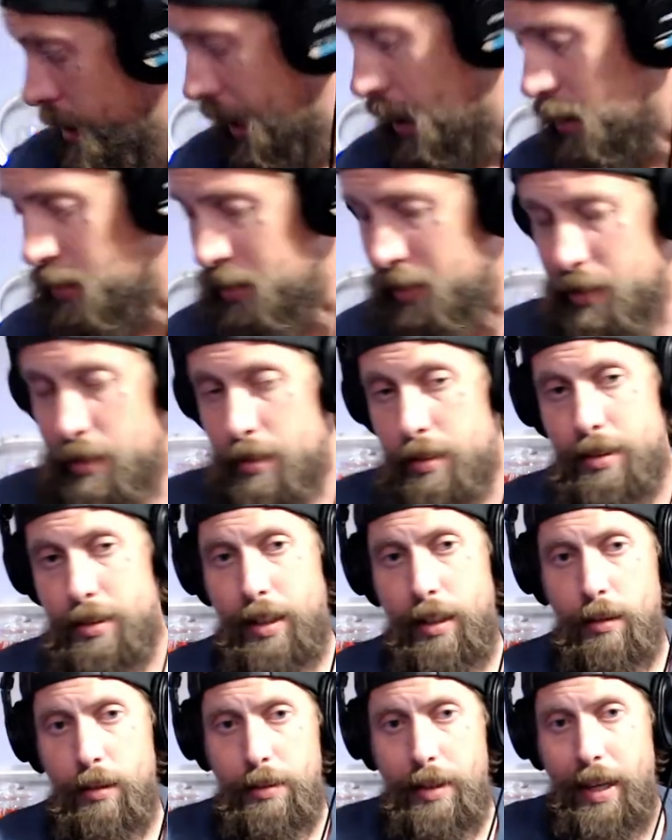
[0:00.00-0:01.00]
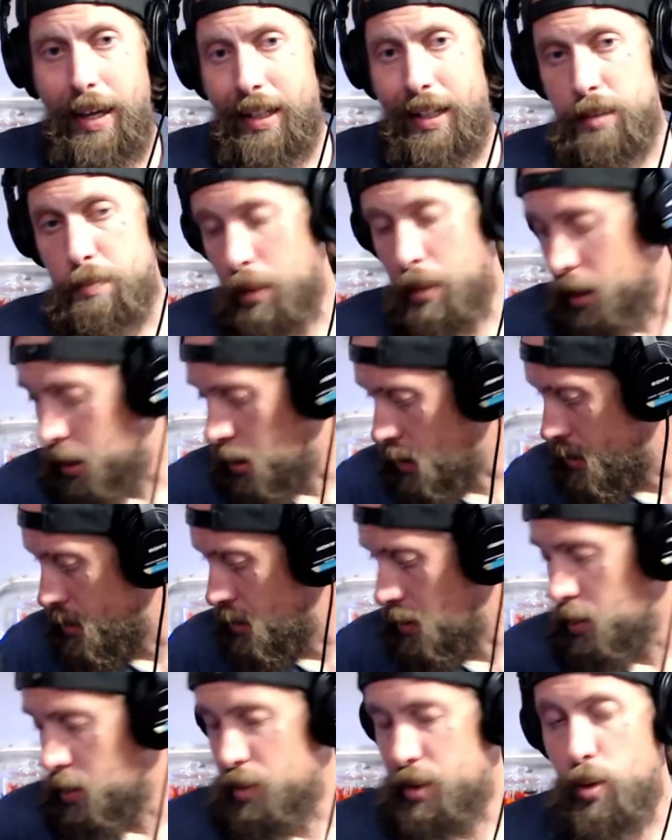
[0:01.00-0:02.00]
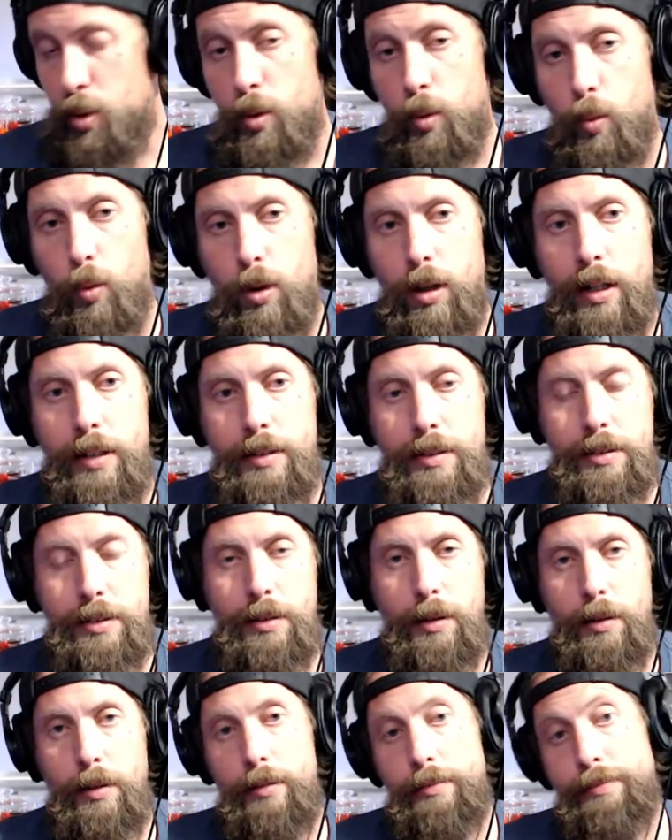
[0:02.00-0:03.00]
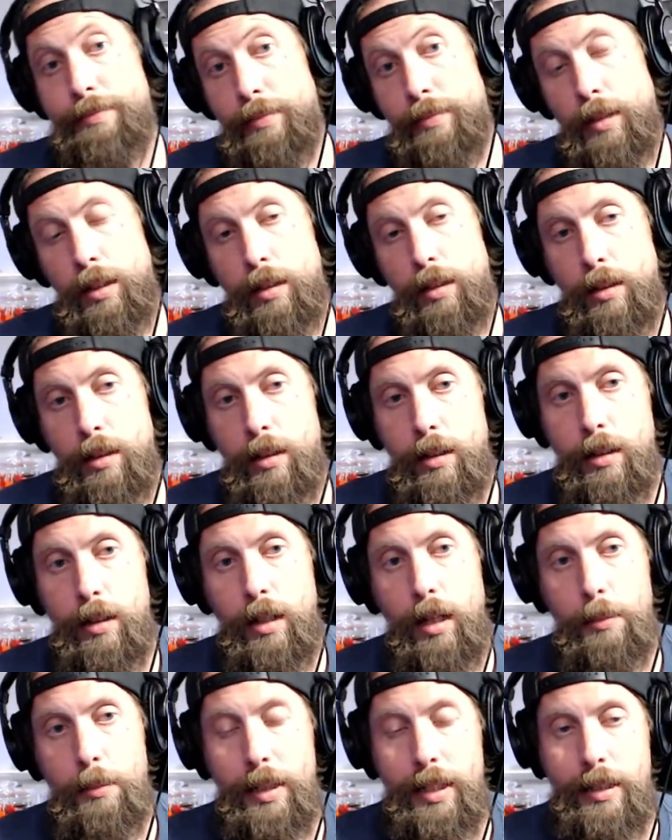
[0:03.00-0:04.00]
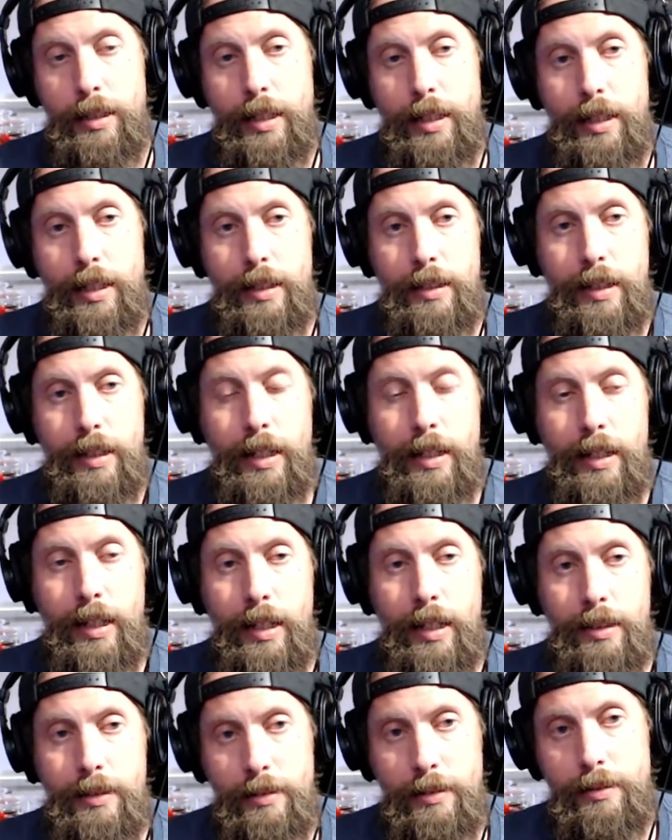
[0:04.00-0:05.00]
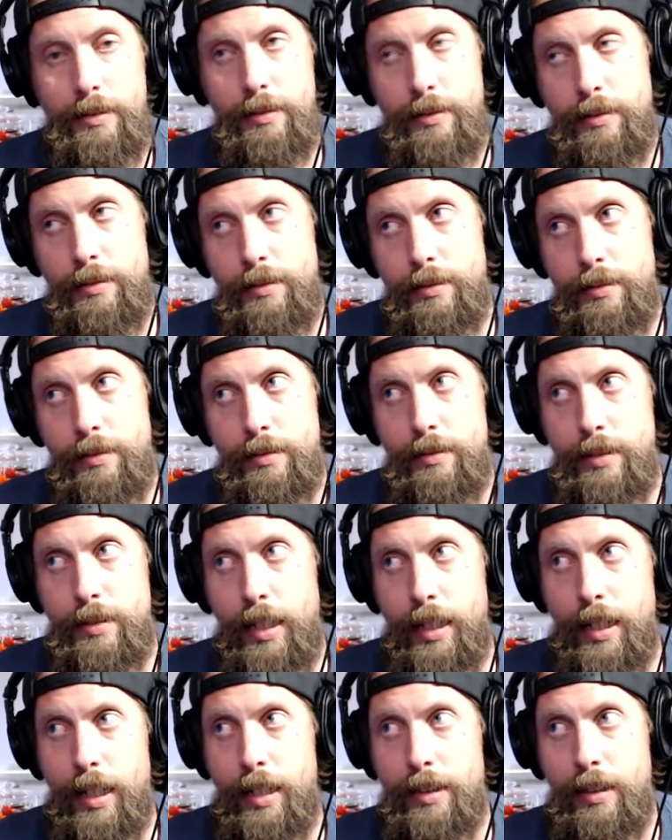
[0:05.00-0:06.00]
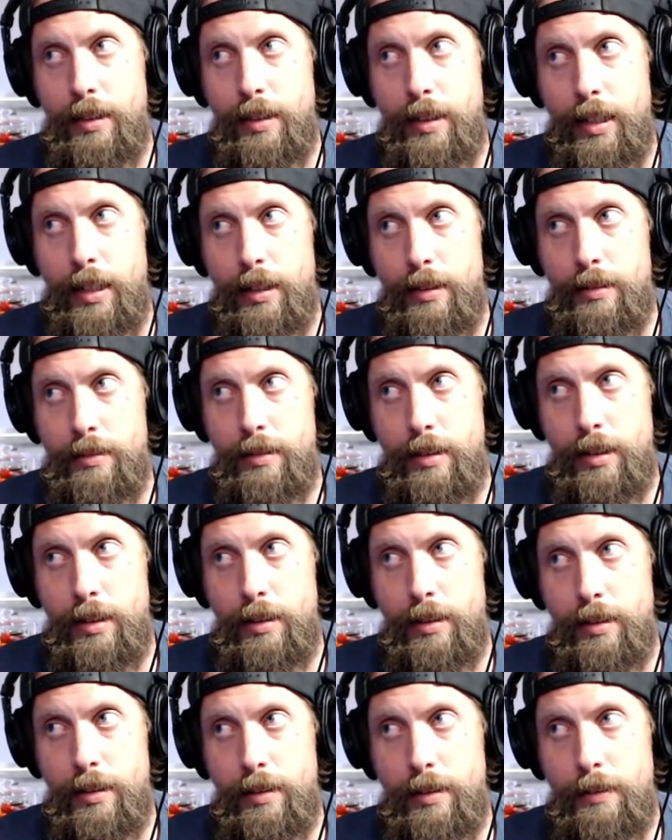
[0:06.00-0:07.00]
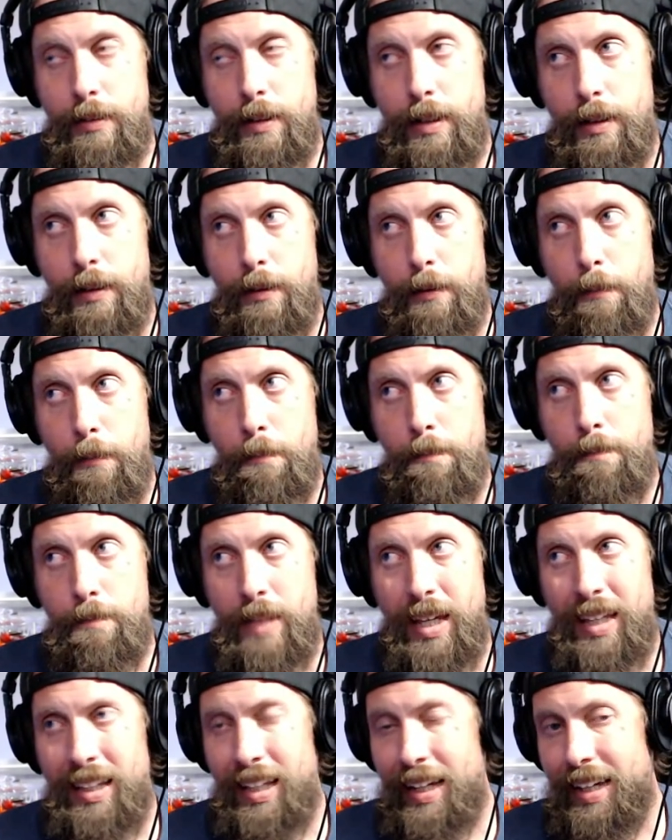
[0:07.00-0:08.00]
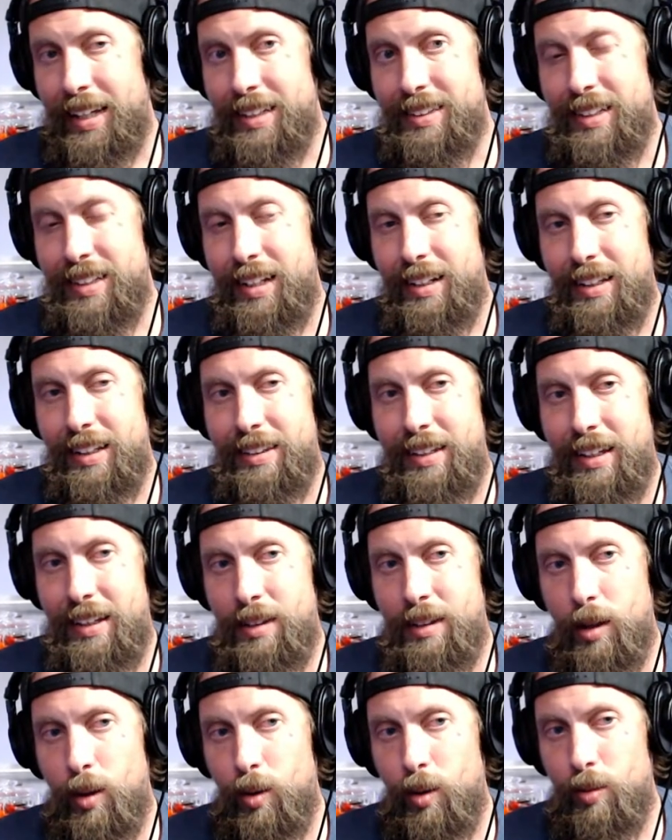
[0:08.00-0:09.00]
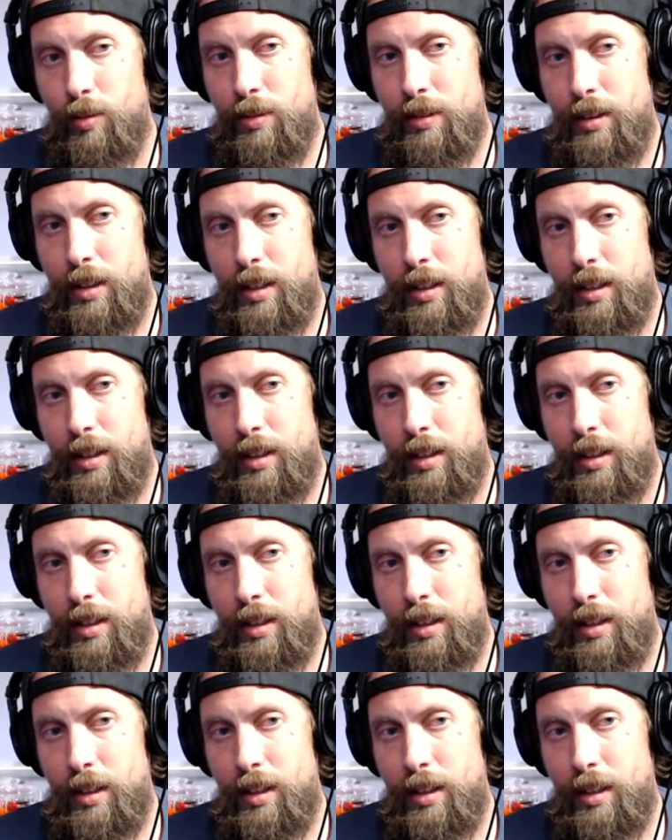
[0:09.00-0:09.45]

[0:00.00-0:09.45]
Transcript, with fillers: outsell Xbox, you know, two to one. So, I mean, they they got they got the lead, eh, you know. And like I said, Nintendo,